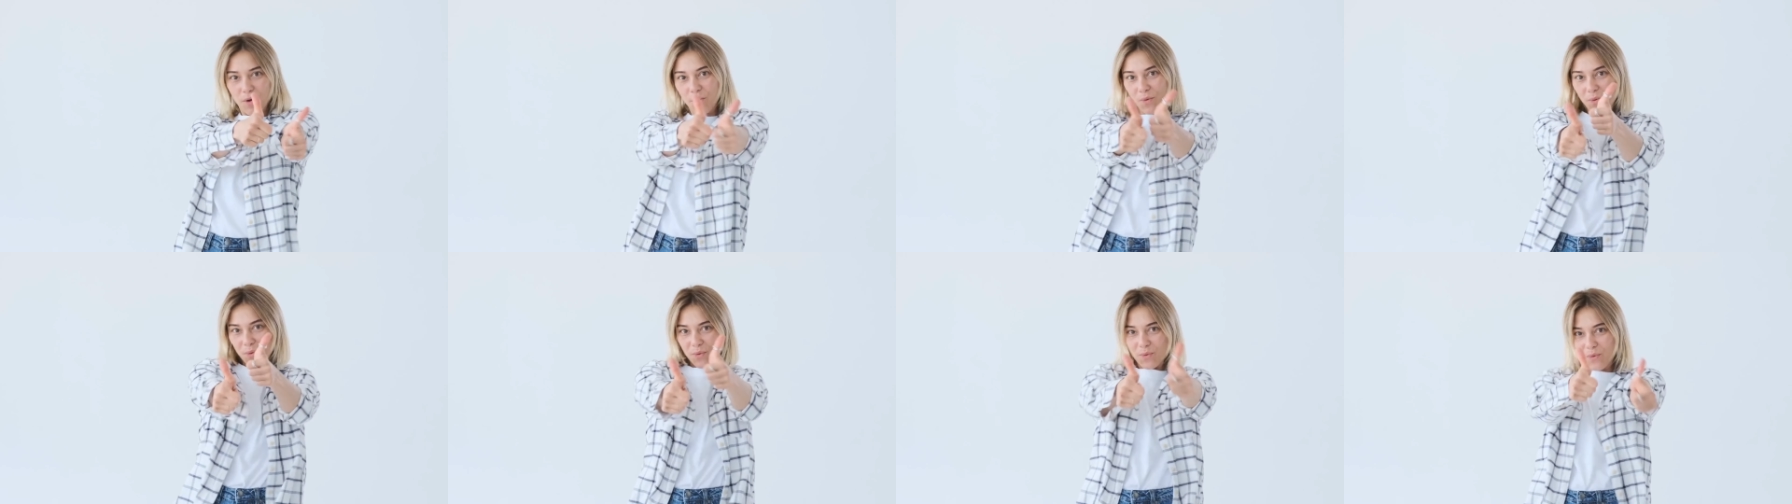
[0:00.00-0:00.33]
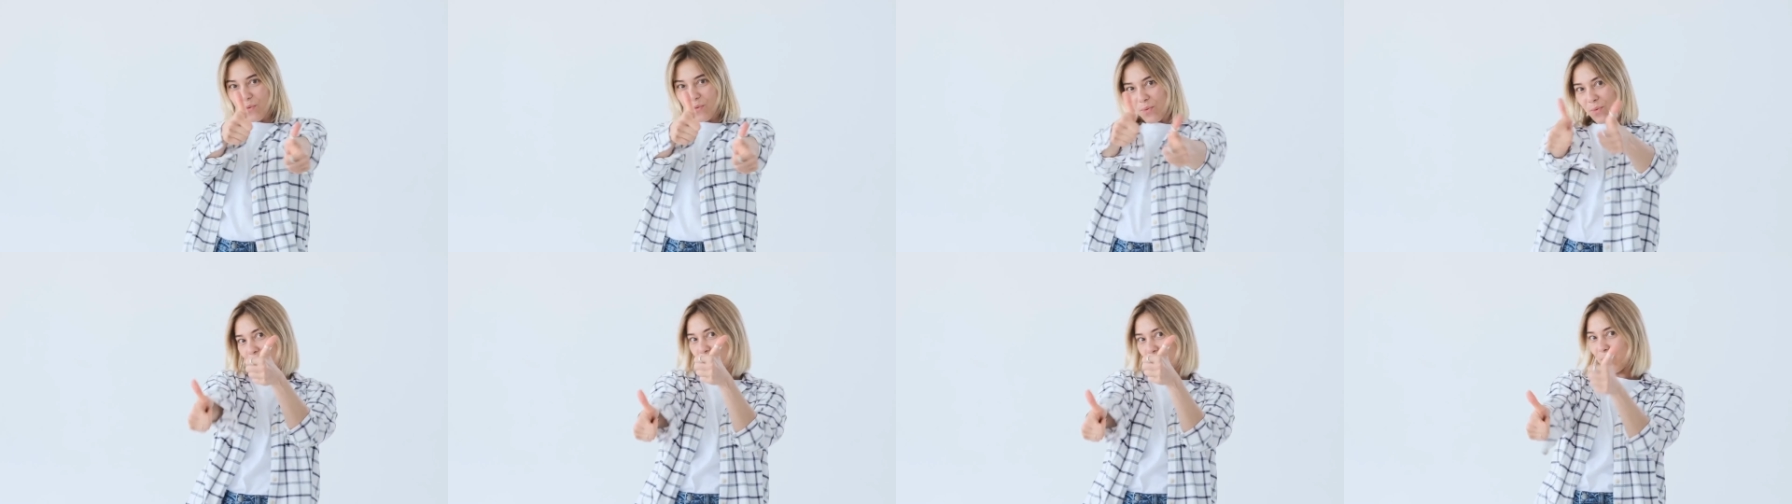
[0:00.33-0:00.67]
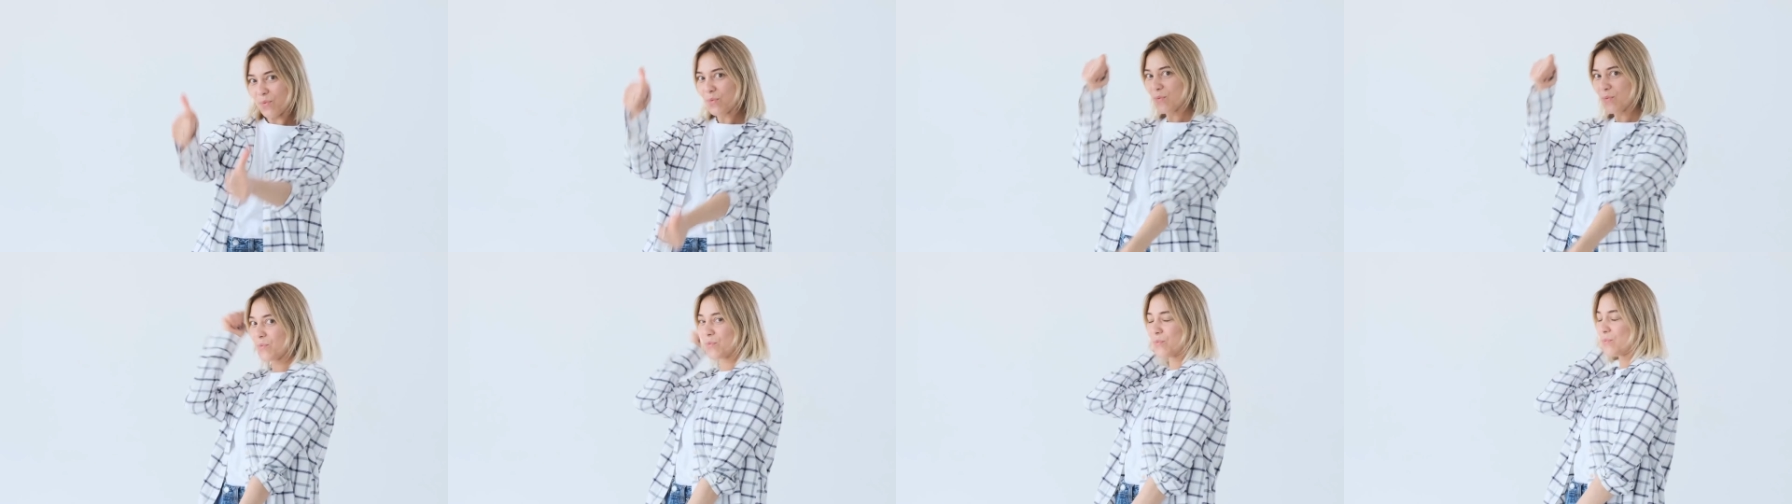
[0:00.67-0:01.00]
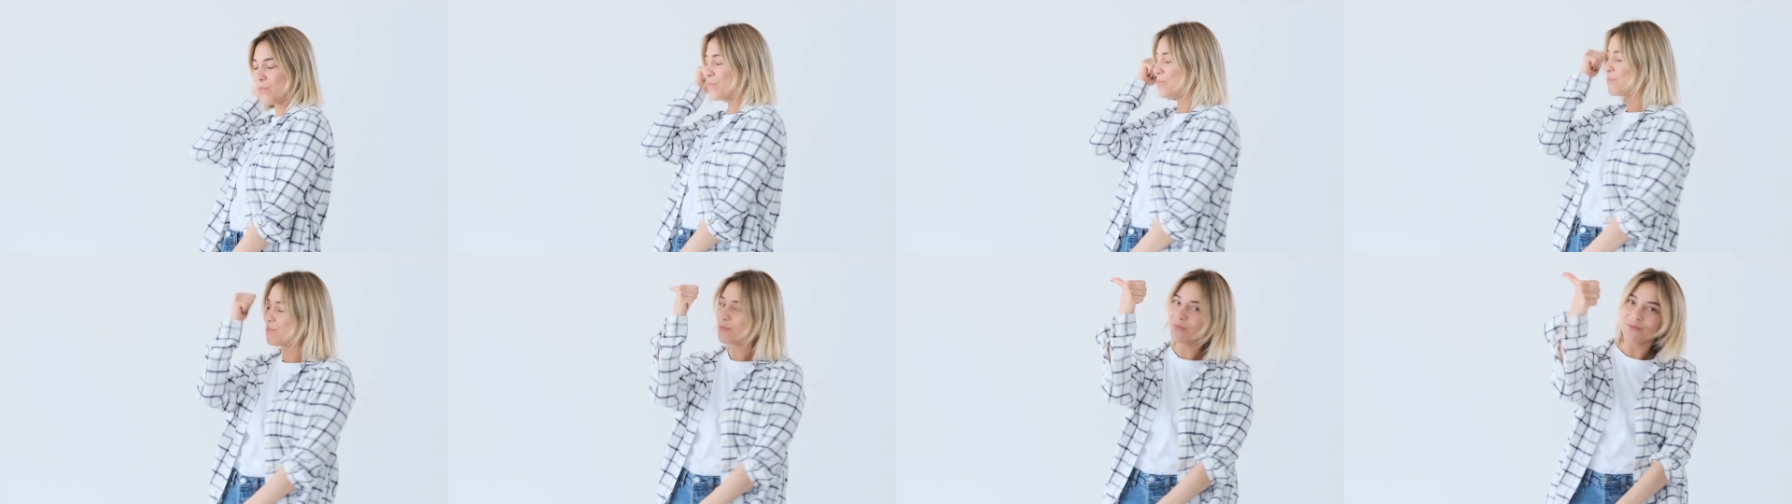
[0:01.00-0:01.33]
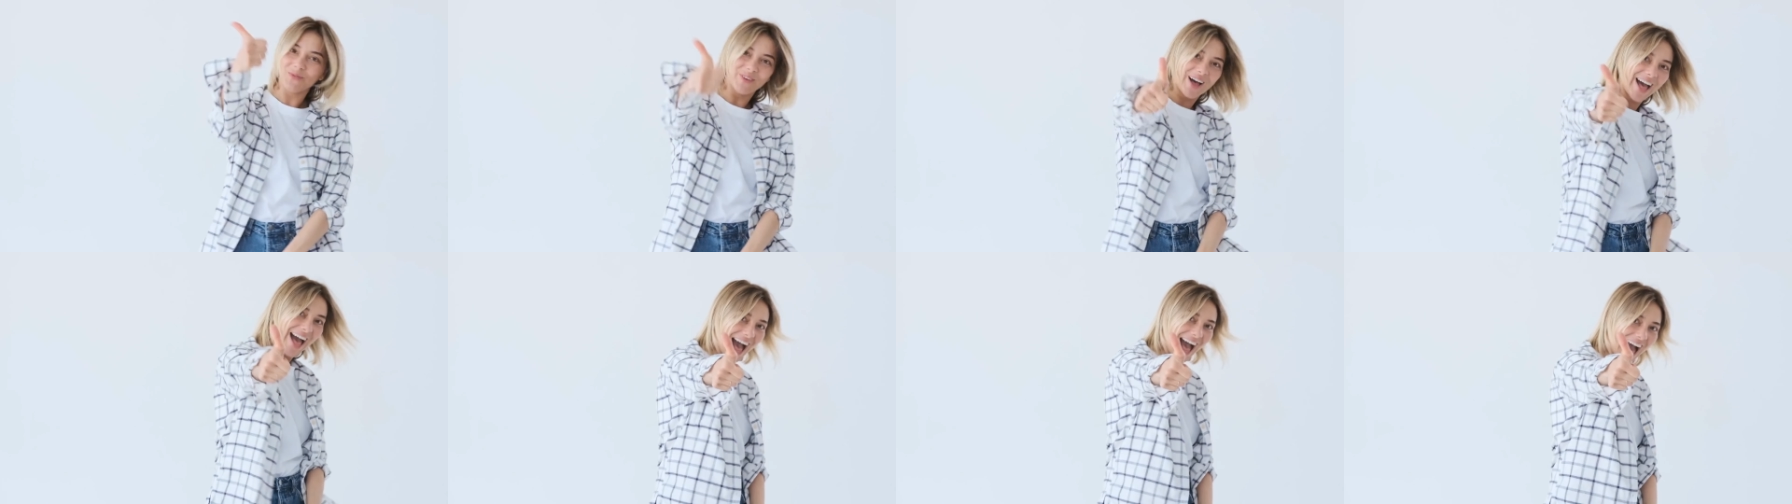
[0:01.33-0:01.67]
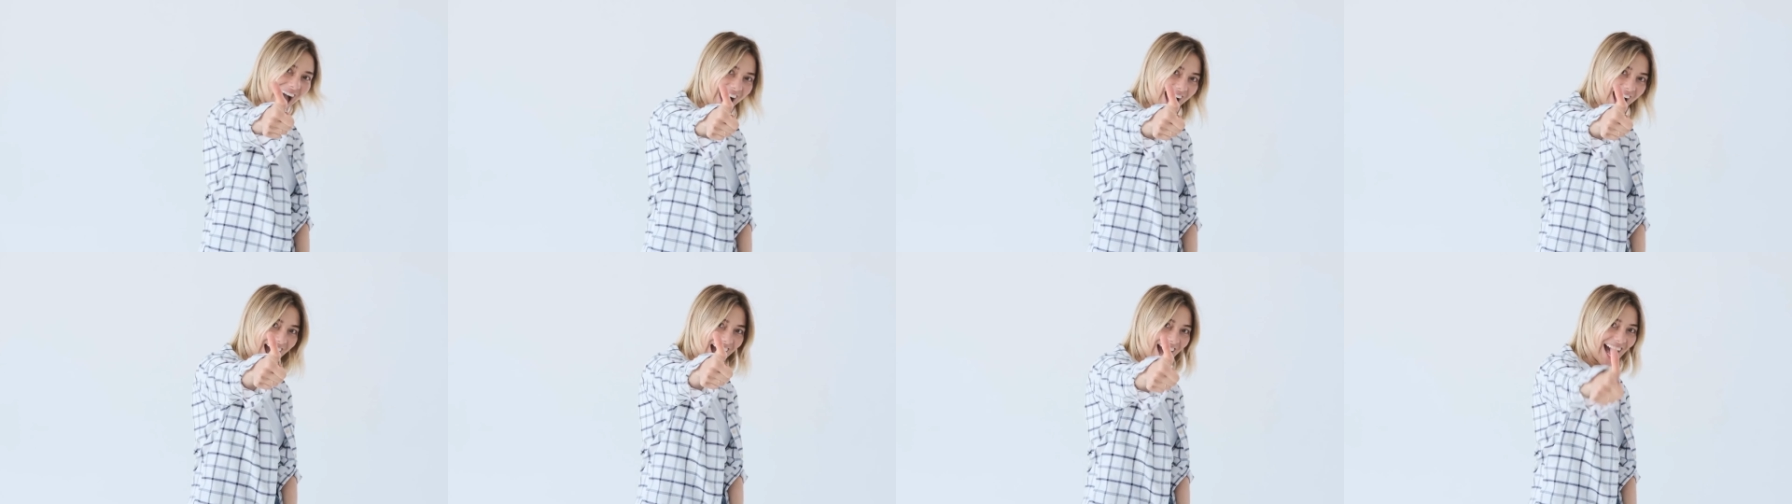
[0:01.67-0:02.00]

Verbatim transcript: a person who's overly optimistic